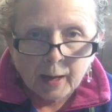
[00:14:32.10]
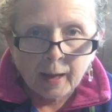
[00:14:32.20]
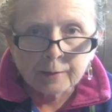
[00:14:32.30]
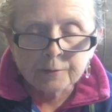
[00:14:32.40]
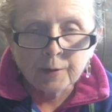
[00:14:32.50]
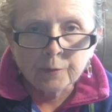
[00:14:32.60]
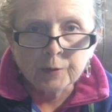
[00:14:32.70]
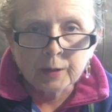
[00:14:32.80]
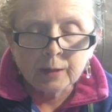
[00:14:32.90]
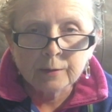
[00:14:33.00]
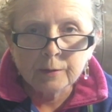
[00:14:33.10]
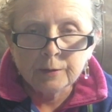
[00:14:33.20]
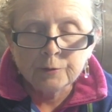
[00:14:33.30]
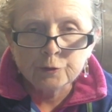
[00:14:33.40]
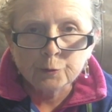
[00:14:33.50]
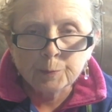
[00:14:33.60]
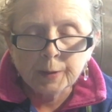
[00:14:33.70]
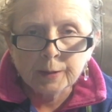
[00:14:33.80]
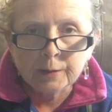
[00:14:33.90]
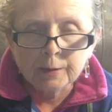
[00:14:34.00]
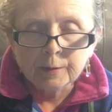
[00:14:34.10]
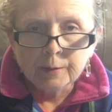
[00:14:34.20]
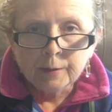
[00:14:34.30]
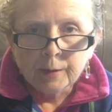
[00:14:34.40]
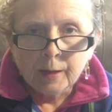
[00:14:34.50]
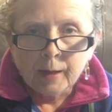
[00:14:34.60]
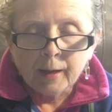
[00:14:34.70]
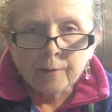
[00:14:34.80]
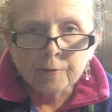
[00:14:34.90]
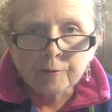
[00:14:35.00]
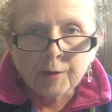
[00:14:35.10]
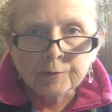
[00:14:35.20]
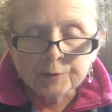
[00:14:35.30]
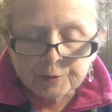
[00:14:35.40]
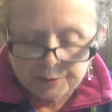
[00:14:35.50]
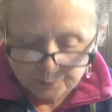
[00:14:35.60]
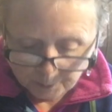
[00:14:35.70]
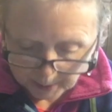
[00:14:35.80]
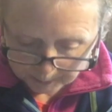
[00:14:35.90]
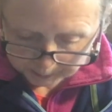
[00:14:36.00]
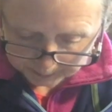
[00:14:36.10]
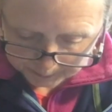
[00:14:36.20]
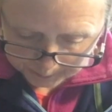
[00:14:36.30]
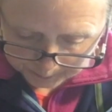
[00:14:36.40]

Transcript: acts out the Easter pig and the velveteen rabbit.